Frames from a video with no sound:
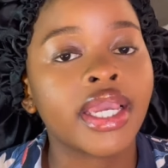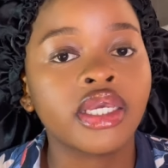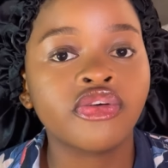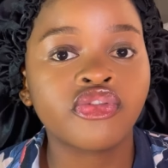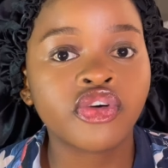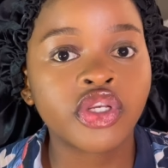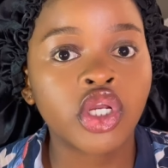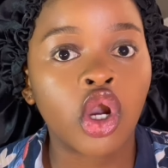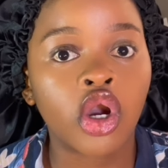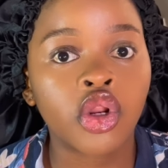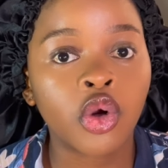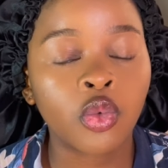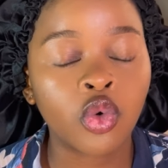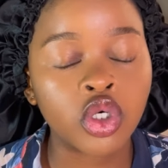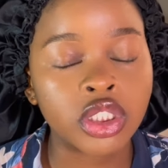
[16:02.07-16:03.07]
even got
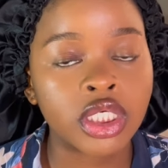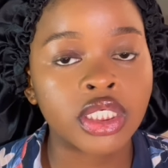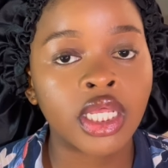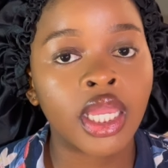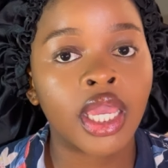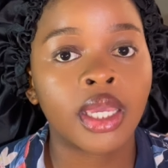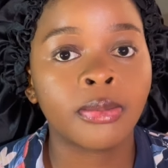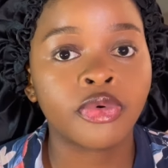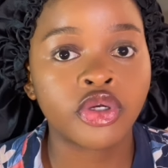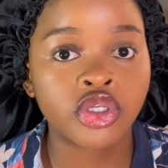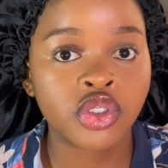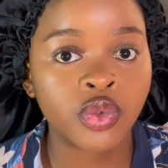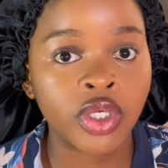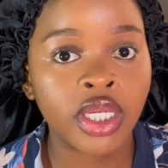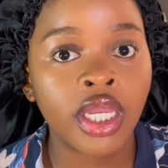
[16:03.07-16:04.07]
awarded a
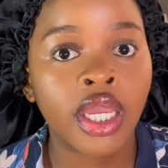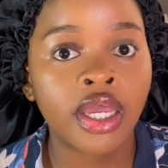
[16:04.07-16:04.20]
bursary